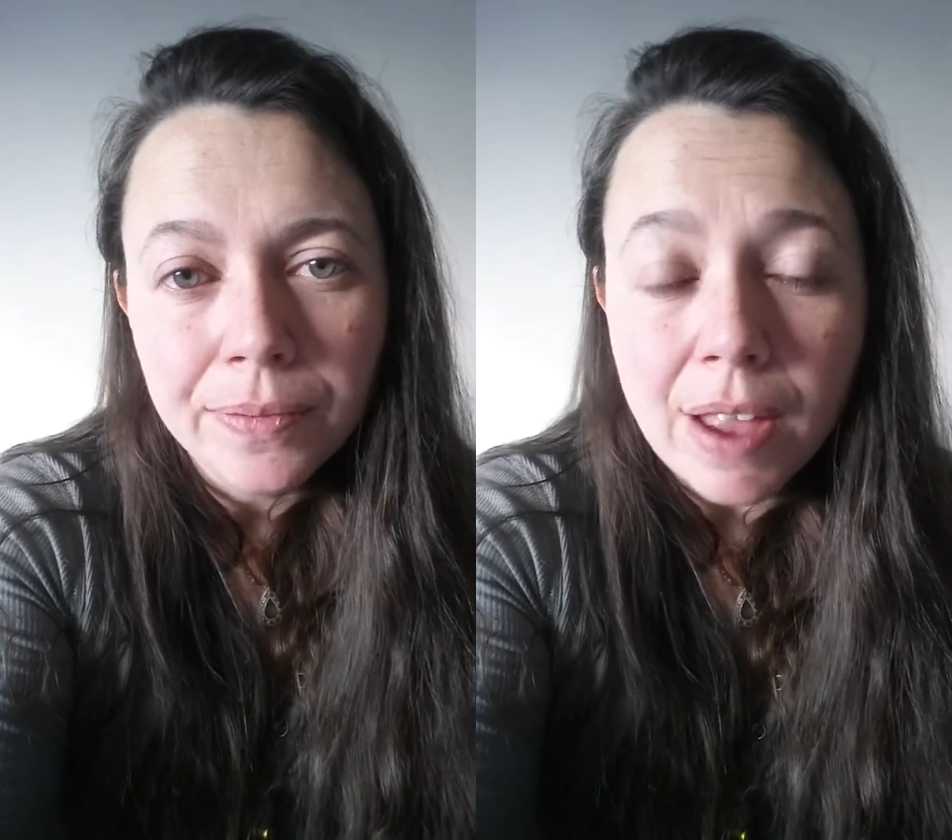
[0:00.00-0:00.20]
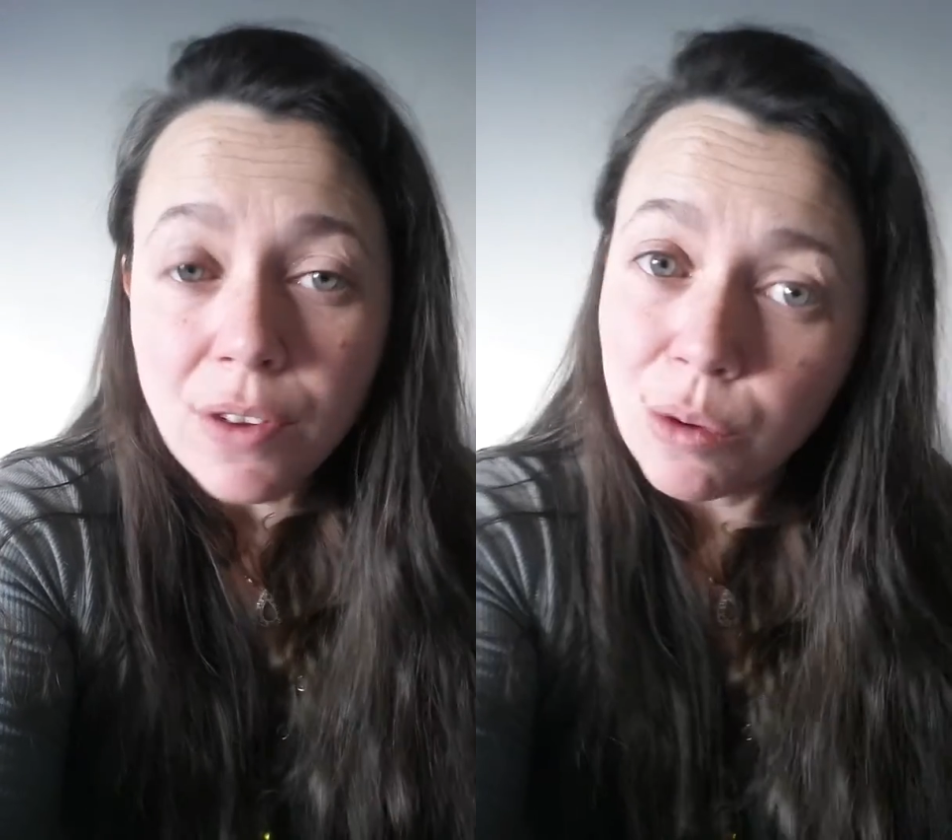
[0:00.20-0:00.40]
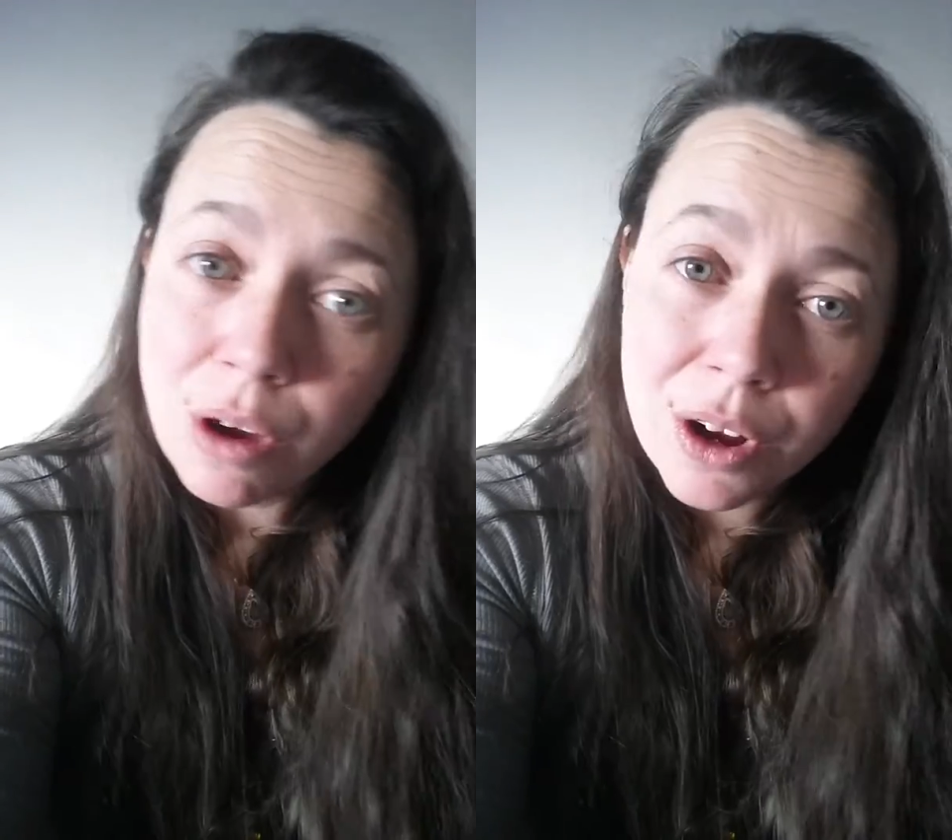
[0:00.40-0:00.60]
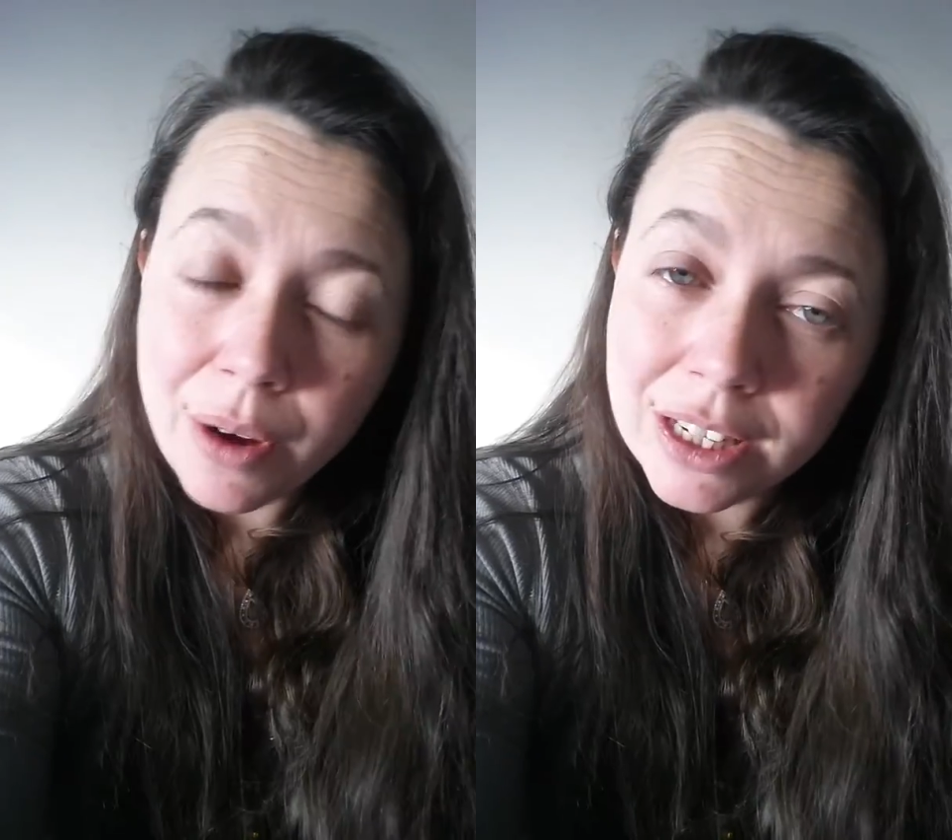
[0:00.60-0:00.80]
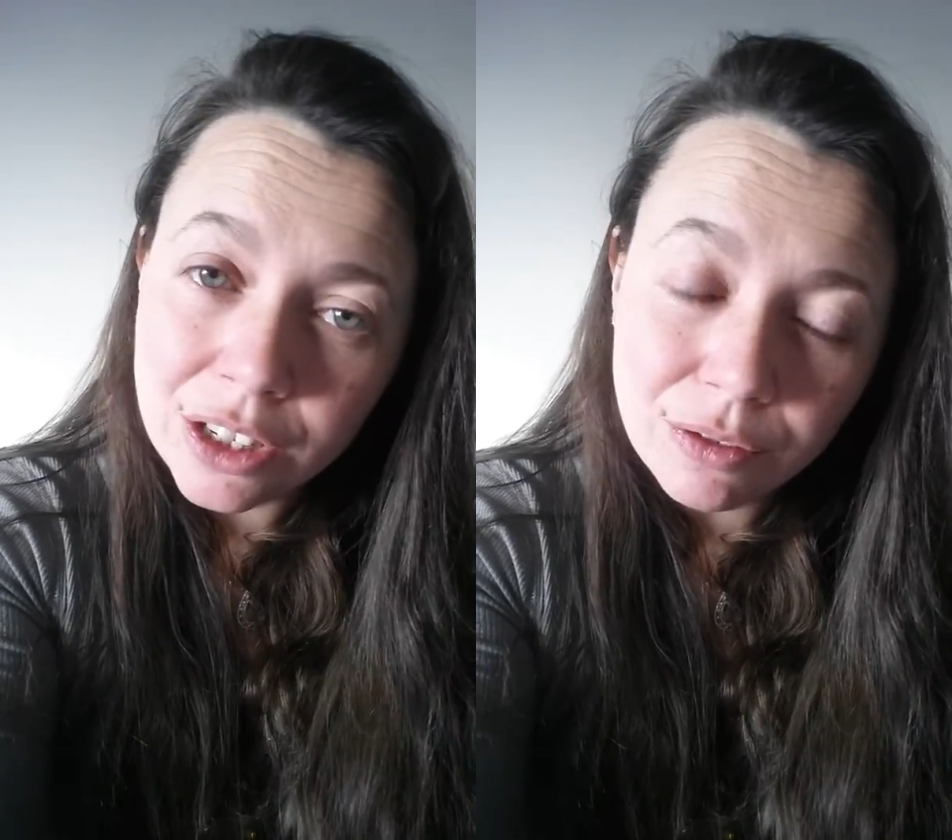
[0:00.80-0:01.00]
I've got one
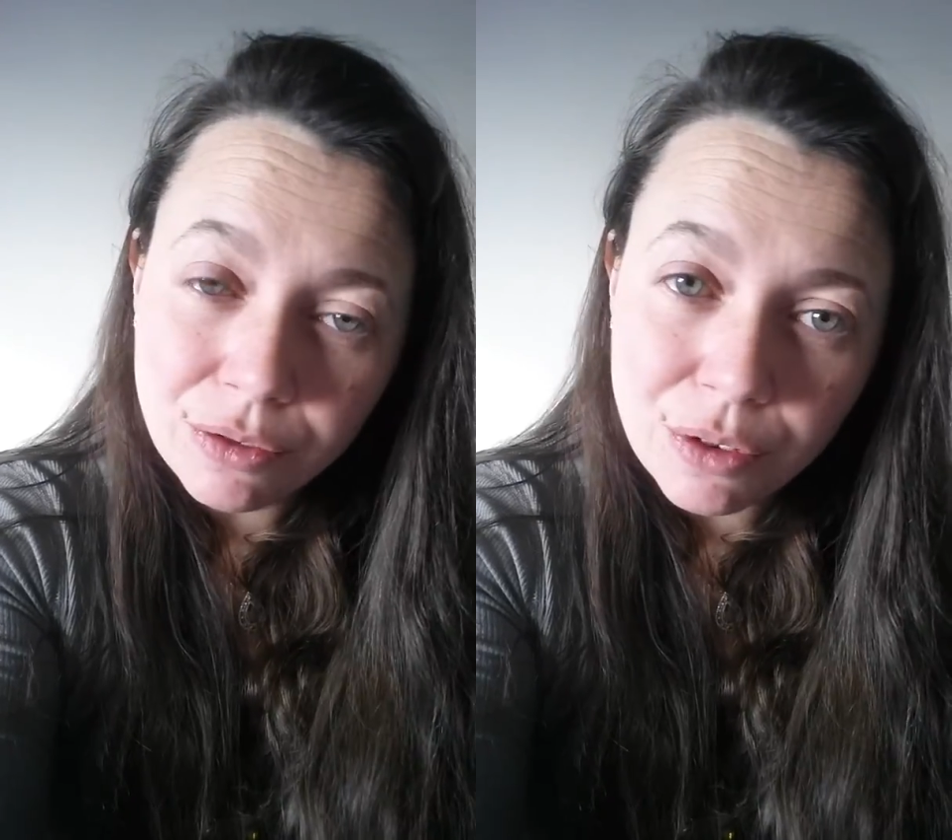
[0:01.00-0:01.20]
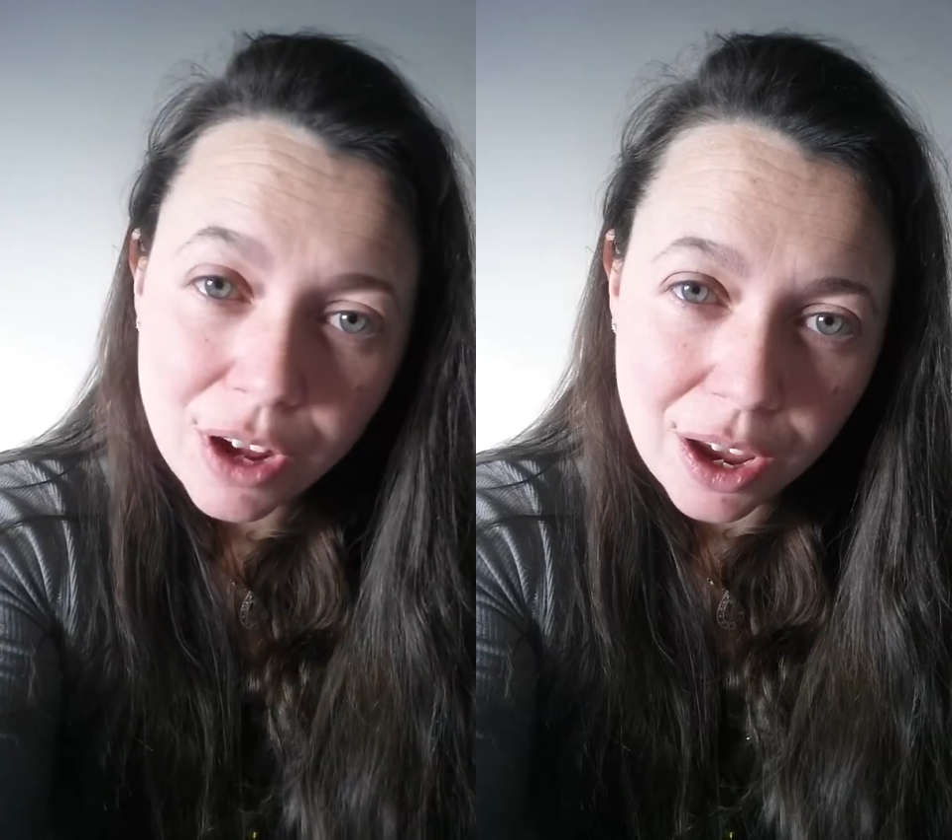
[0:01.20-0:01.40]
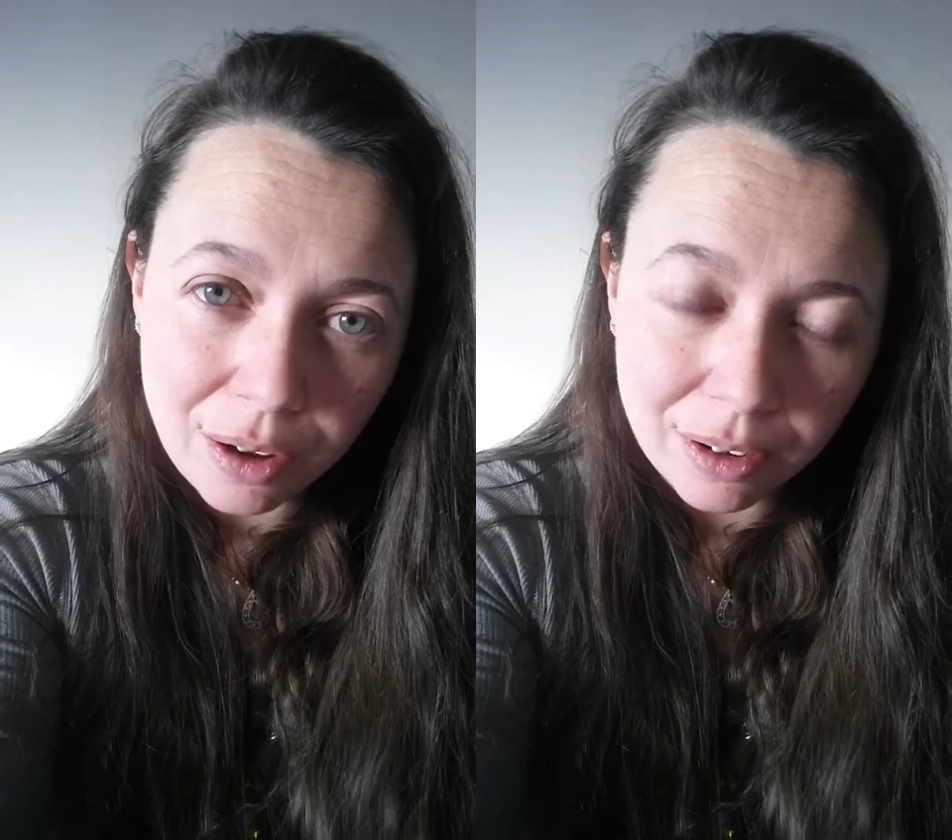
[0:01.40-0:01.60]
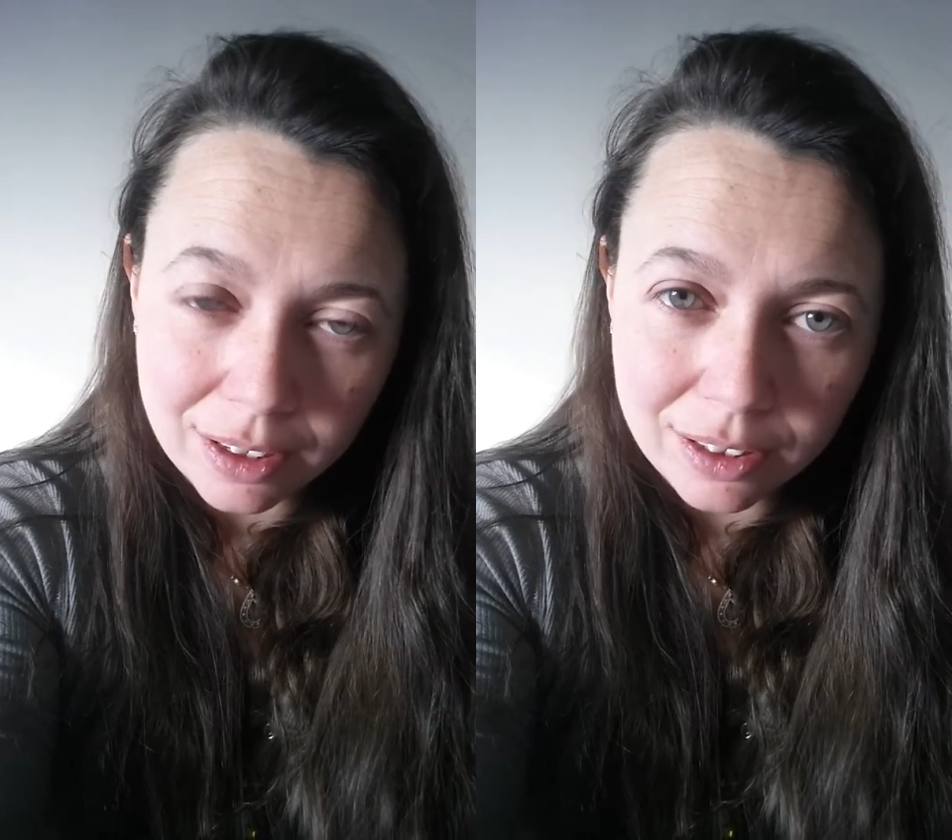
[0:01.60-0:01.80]
question for you,